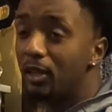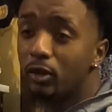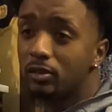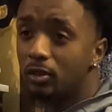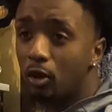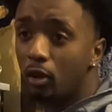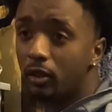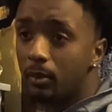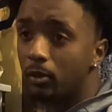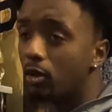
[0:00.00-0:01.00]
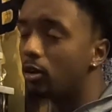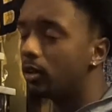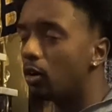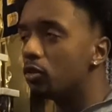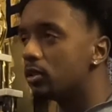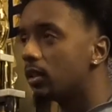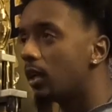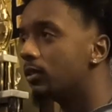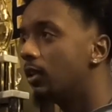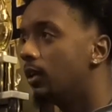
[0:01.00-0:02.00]
interested in calling him and calling the coaching
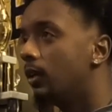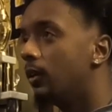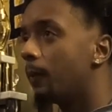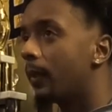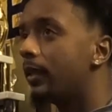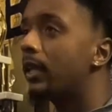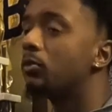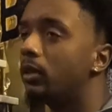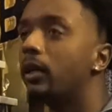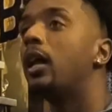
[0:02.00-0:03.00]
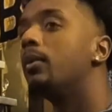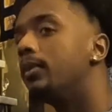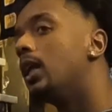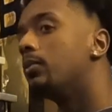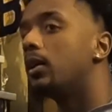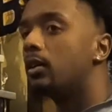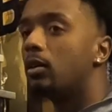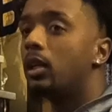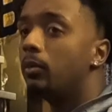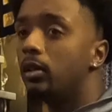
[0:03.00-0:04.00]
staff. Wow. And that's when it kind of became like,
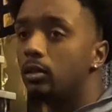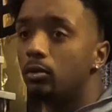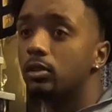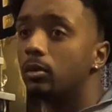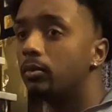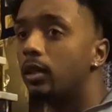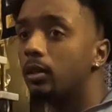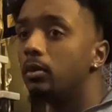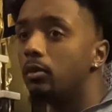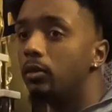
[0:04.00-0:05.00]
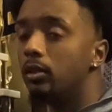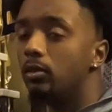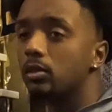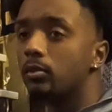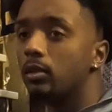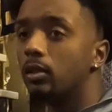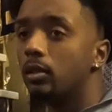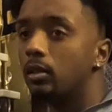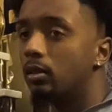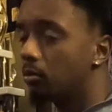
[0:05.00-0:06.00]
okay, we could do something. Like, well, oh, so you weren't even paying
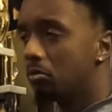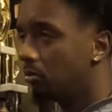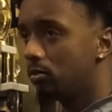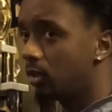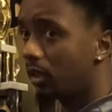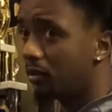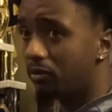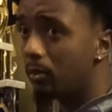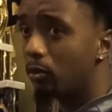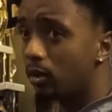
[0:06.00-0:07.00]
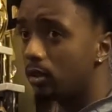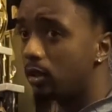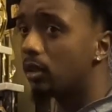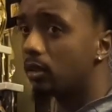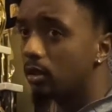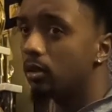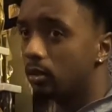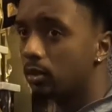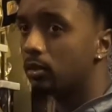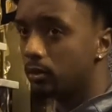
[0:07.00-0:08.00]
attention to it. And like Boeheim, yeah. he guess he
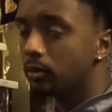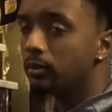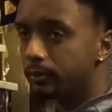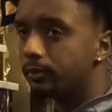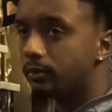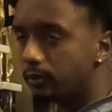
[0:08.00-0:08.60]
was getting calls.